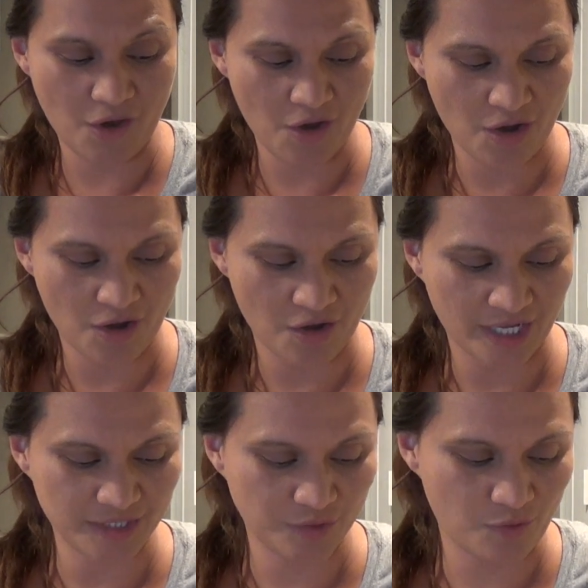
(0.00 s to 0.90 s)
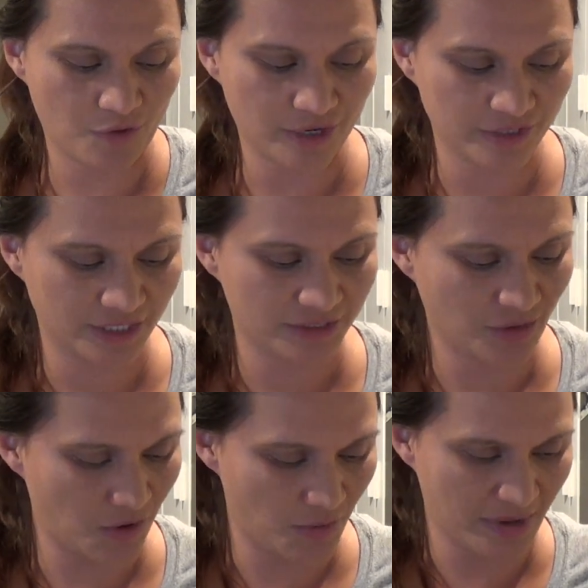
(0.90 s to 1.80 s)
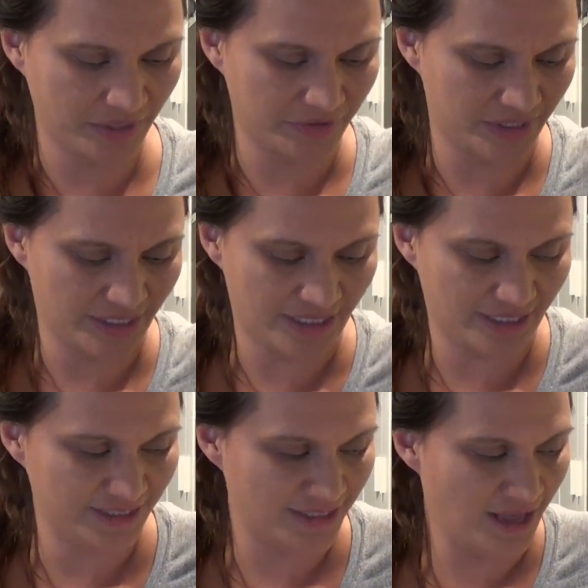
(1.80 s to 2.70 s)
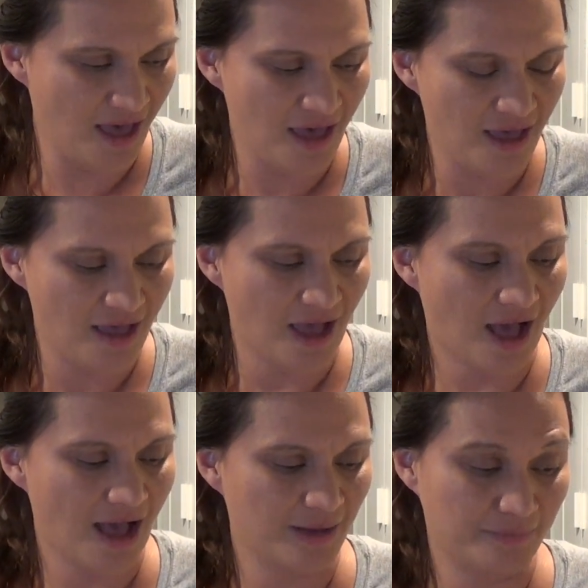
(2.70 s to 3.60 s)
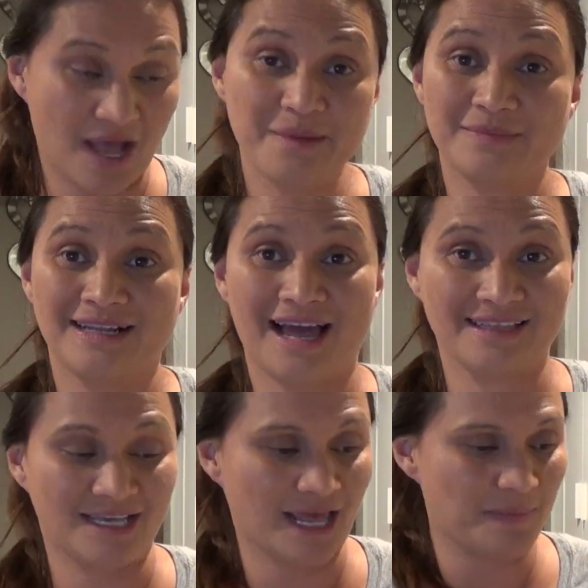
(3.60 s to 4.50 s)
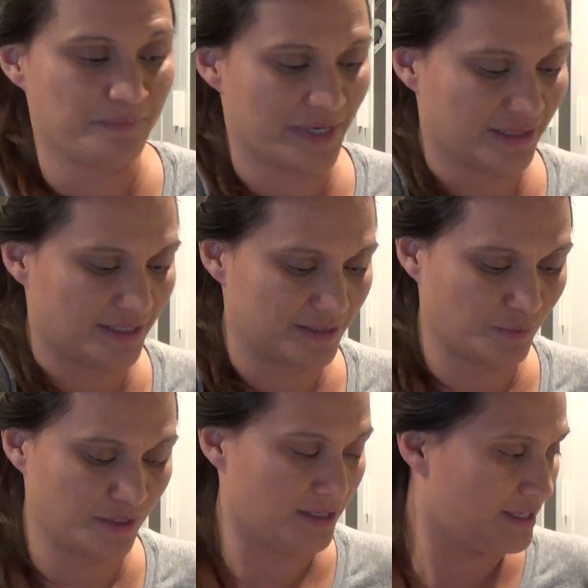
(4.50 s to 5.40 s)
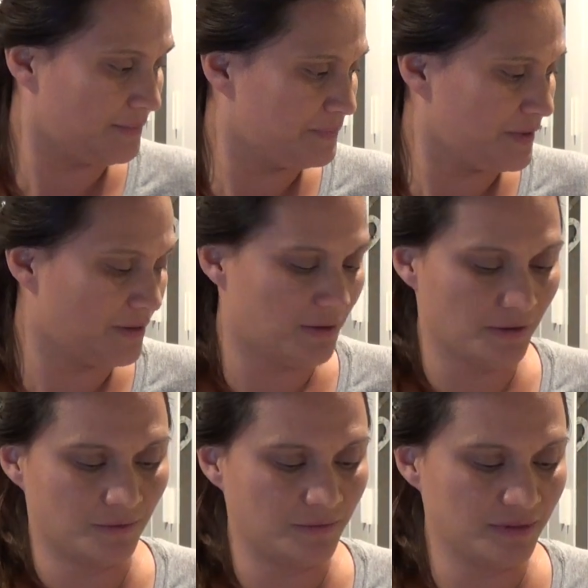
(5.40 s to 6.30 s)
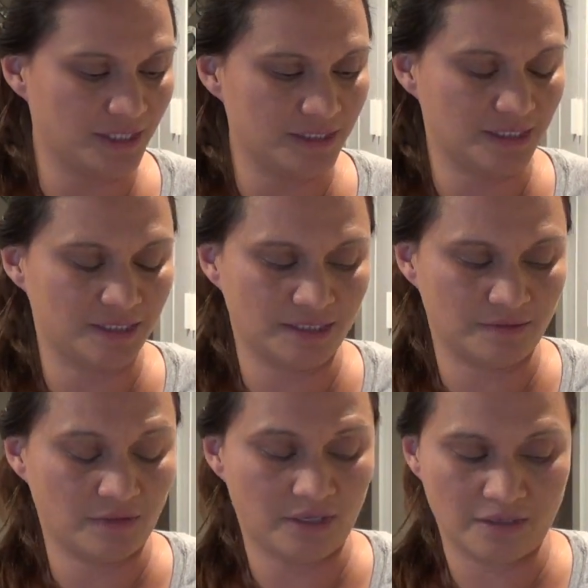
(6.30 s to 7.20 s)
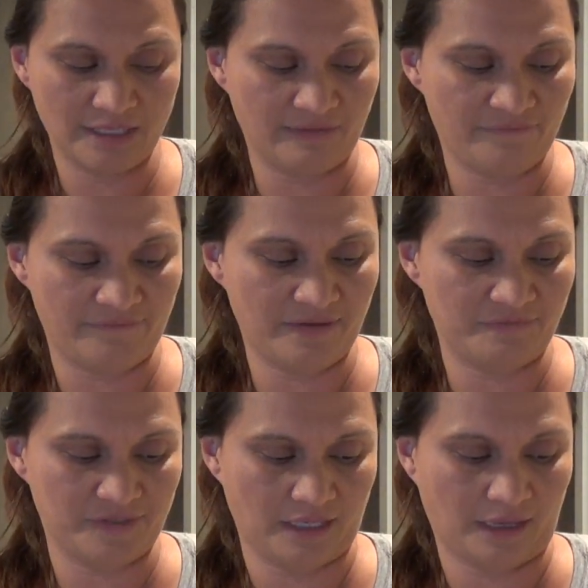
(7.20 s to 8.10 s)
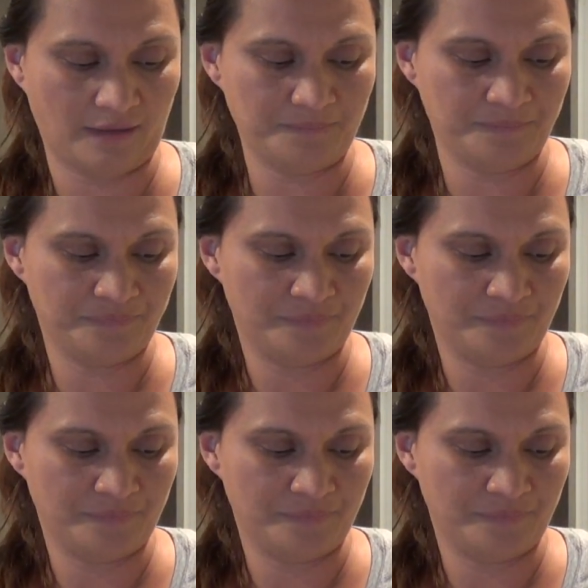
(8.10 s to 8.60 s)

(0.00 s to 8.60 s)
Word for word: Oh. It's gorgeous. Oh my goodness. I'm glad that I picked this one up. Oh, this is currently $50.